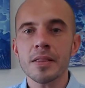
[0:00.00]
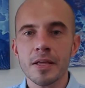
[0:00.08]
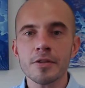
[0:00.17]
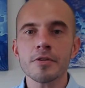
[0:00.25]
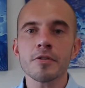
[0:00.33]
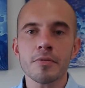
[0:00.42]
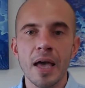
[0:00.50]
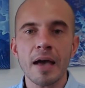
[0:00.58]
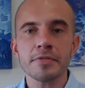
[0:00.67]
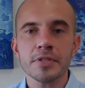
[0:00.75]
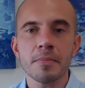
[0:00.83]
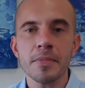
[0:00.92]
and then you
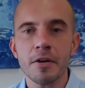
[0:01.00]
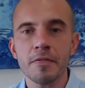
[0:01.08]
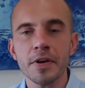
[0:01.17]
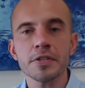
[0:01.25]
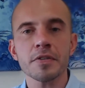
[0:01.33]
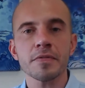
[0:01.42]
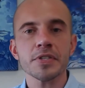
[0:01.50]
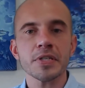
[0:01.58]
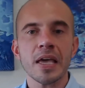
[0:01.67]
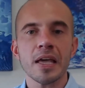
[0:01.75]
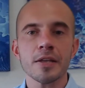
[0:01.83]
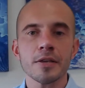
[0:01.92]
have some that are very
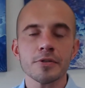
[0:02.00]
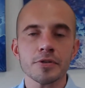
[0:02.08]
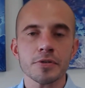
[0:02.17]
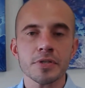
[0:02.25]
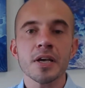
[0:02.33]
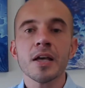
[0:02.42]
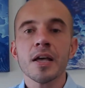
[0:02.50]
sophisticated users.